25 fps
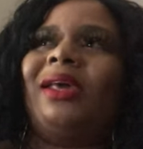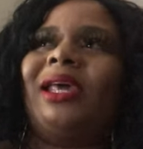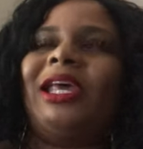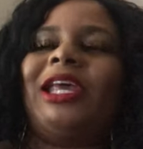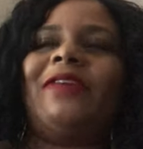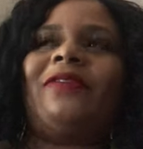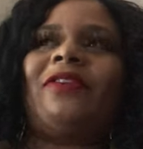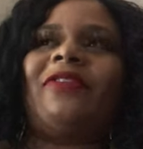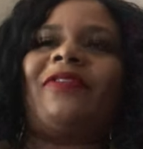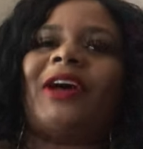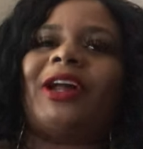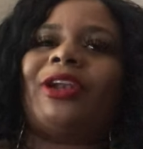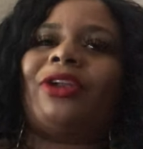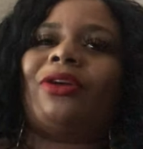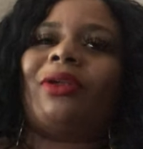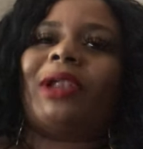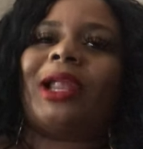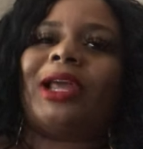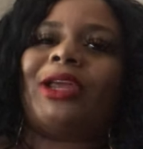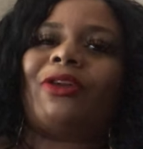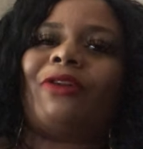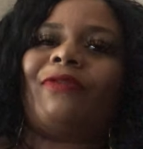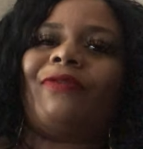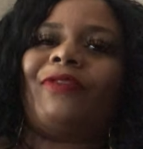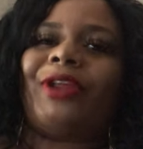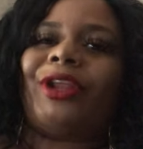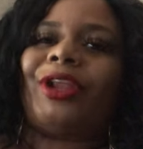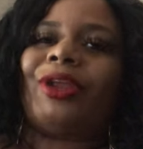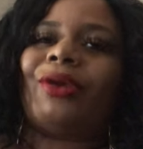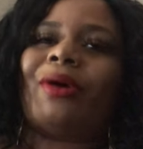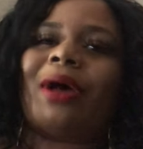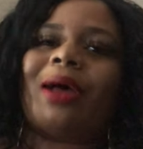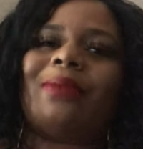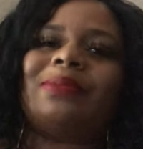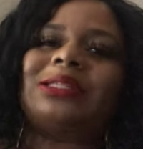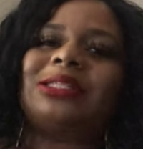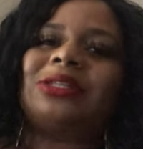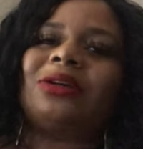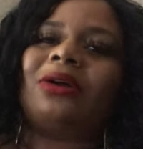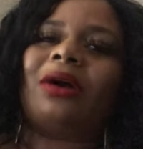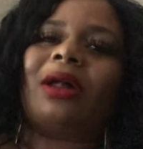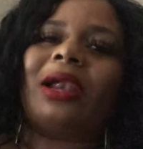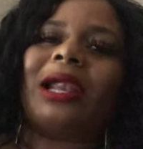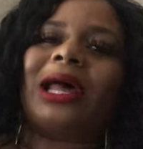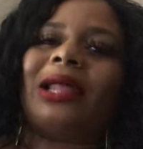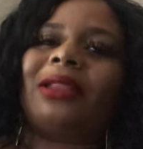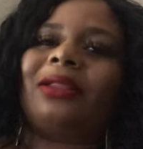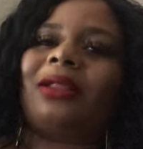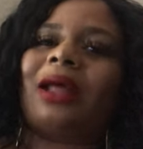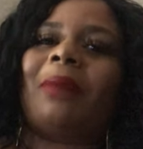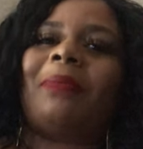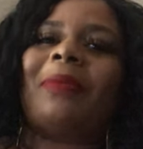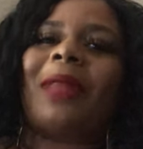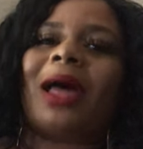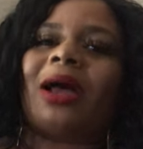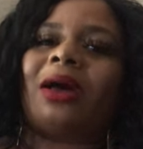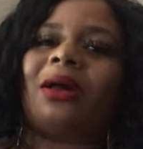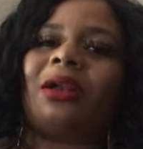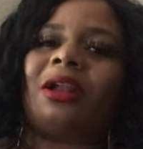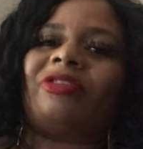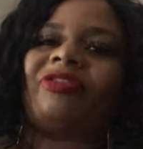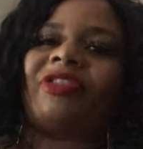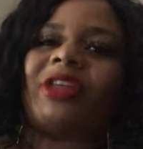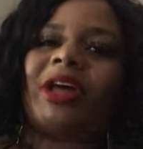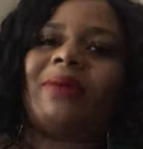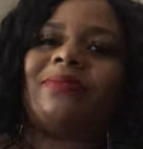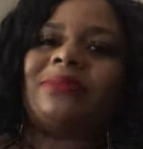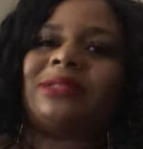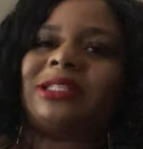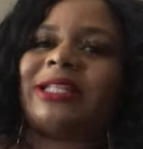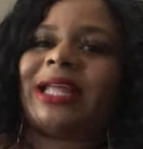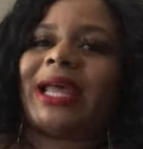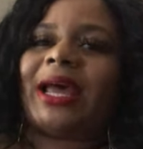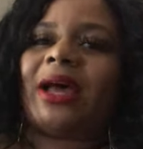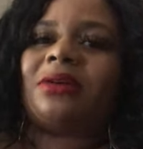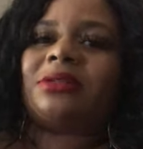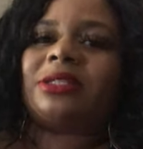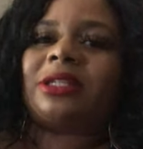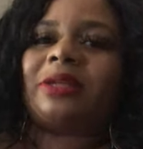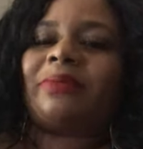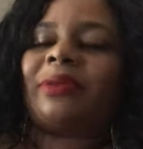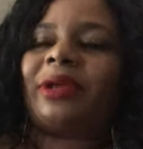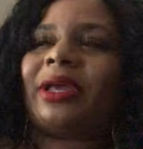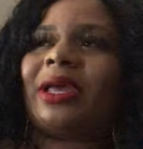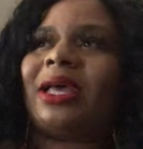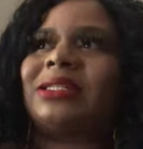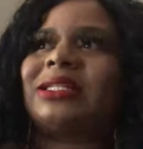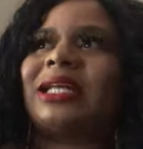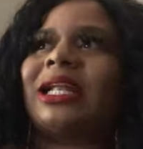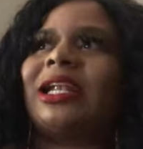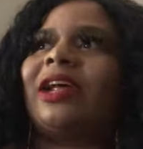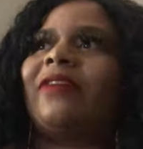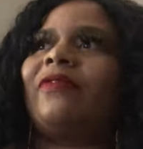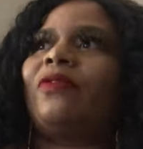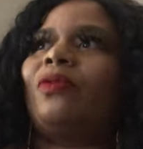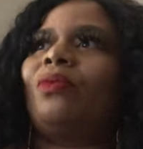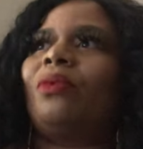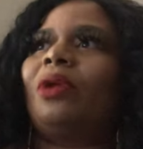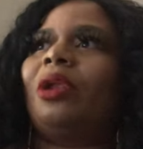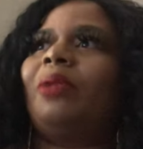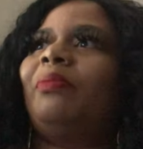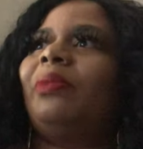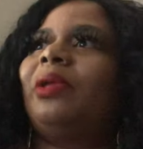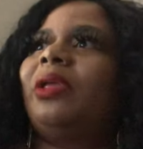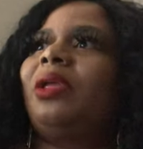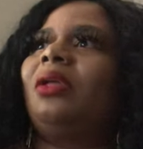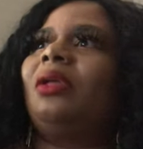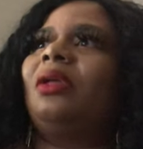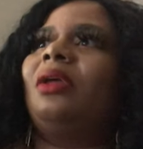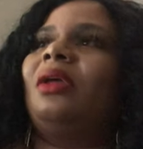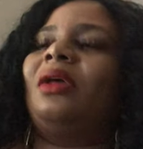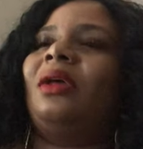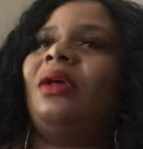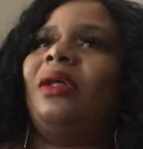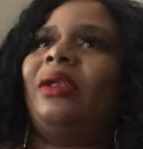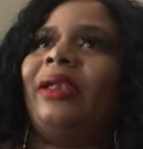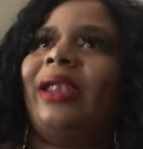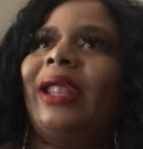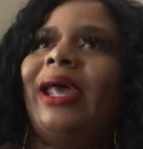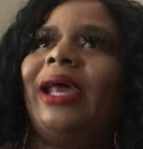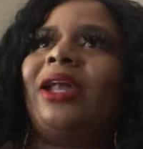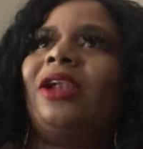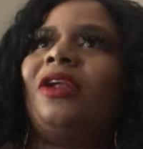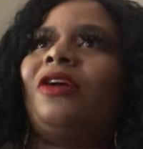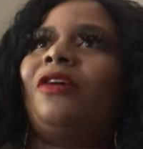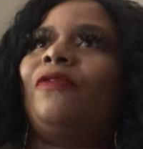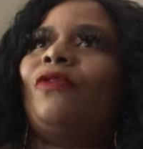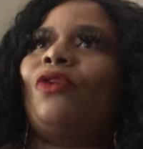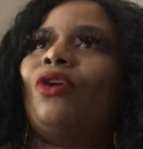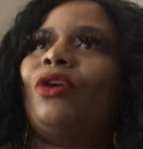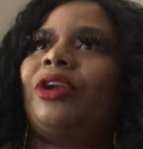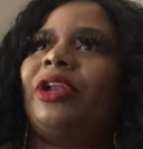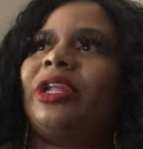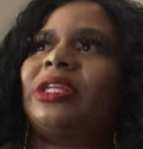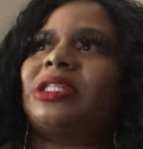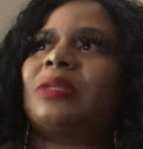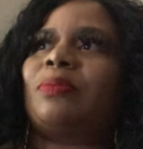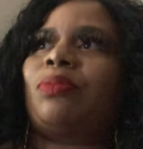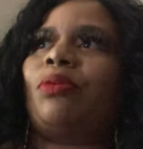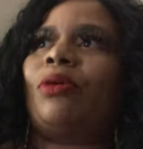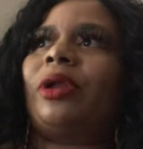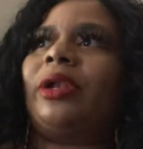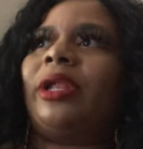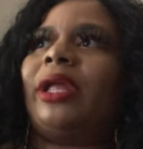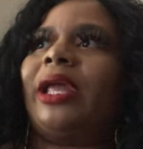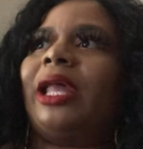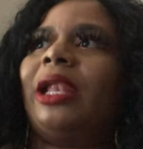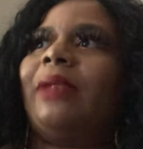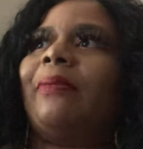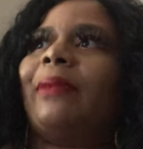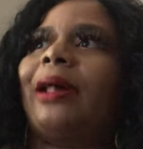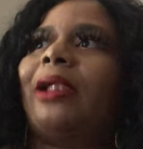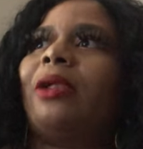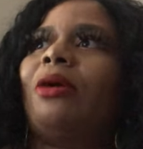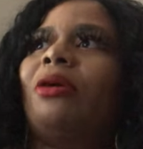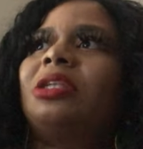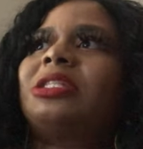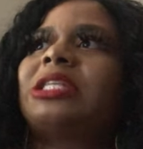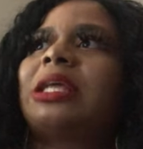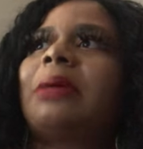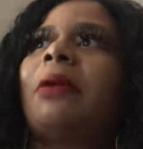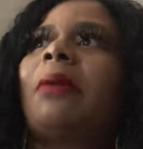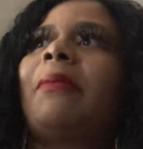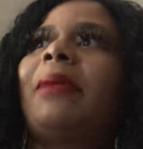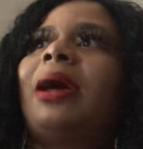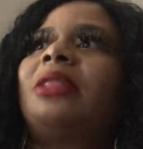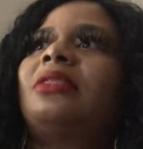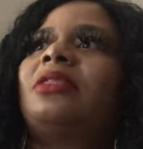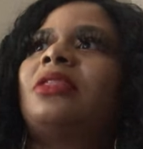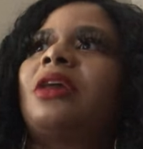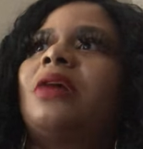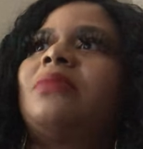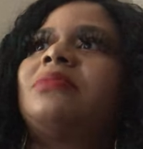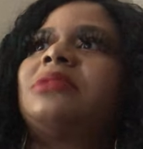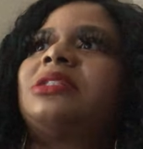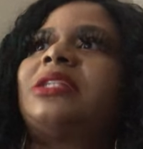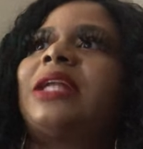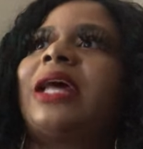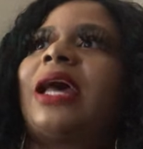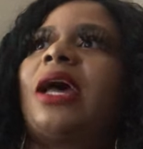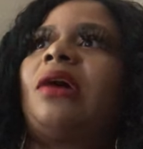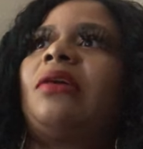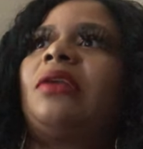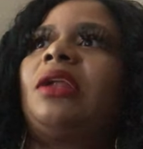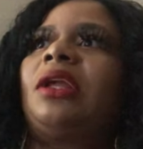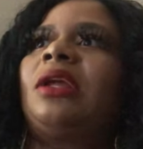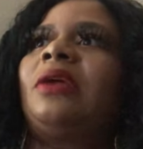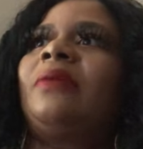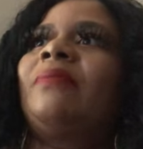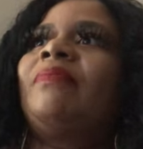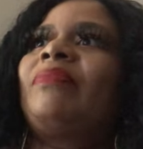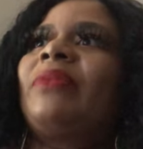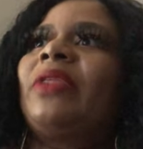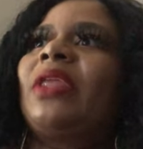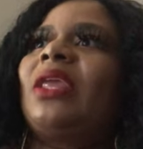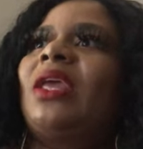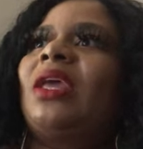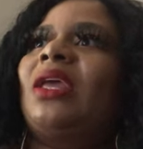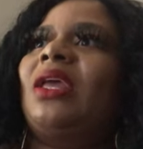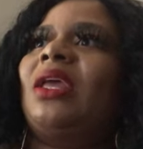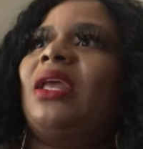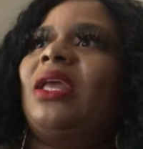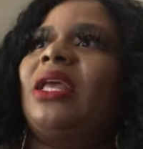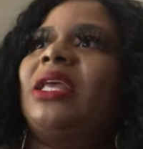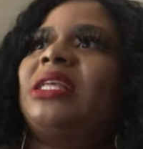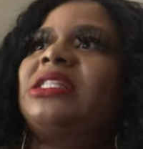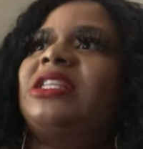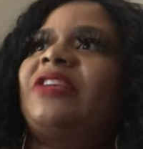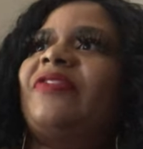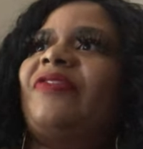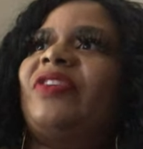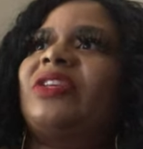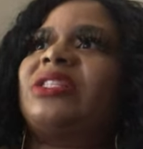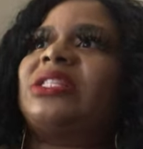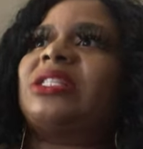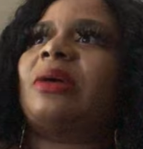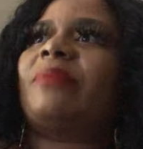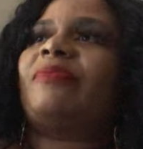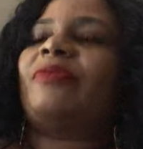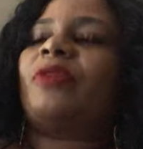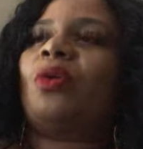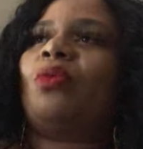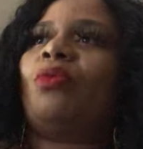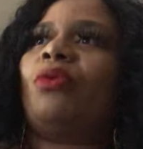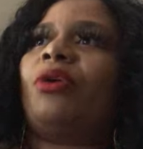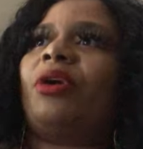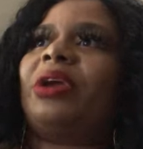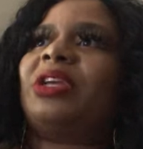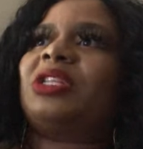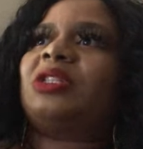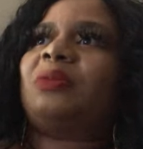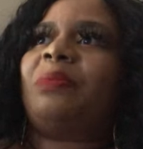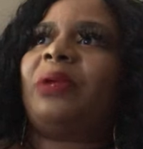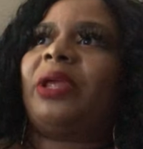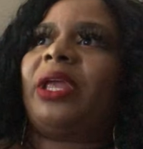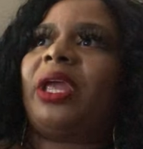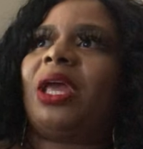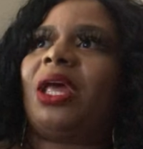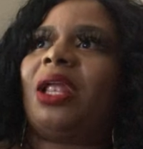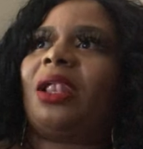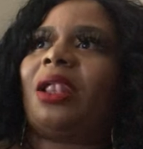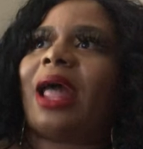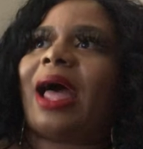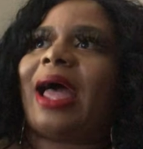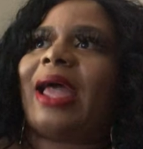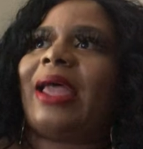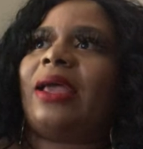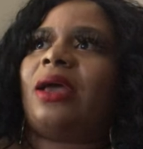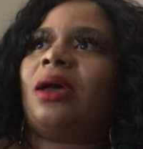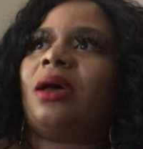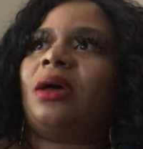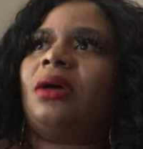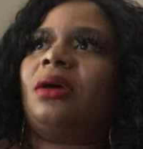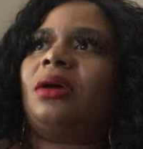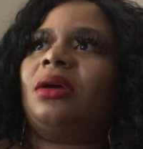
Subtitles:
Even if I don't like your video, I'm not going to thumbs down it, because I never want to be negative or disappointing to anybody. The only time I might thumbs down it is if it's something where it's being like